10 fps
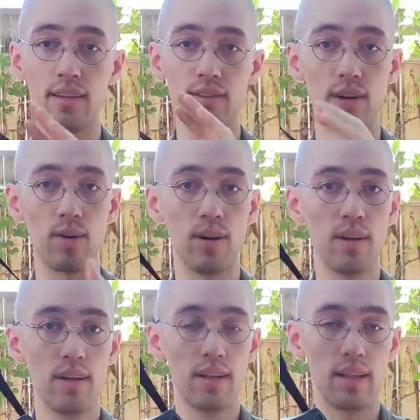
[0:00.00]
So,
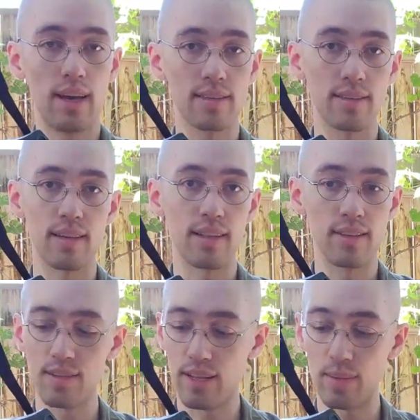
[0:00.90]
as I said,
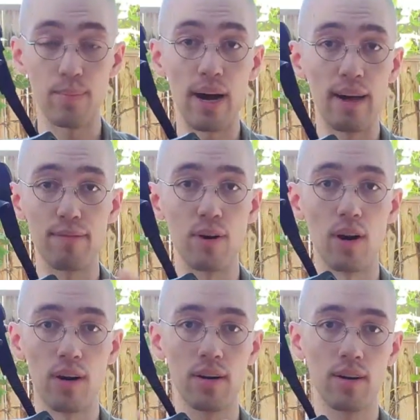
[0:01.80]
this is like by
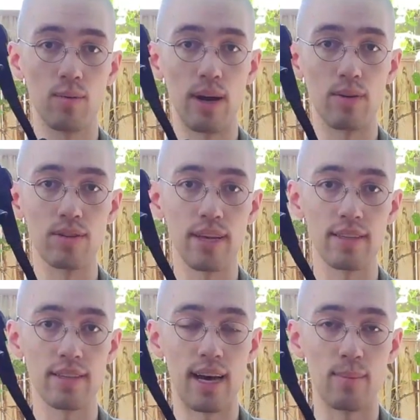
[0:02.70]
far what I would say is
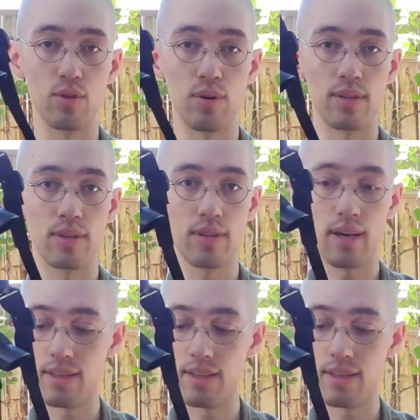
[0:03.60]
the top choice.